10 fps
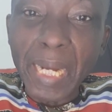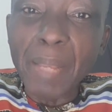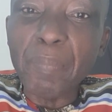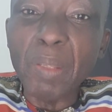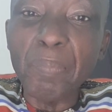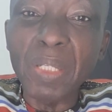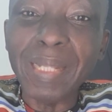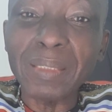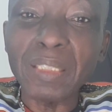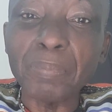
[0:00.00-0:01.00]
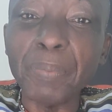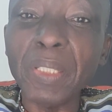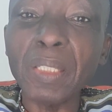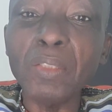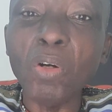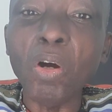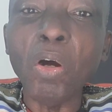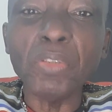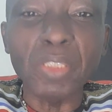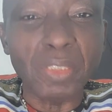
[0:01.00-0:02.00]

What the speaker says: IBB that is bringing all these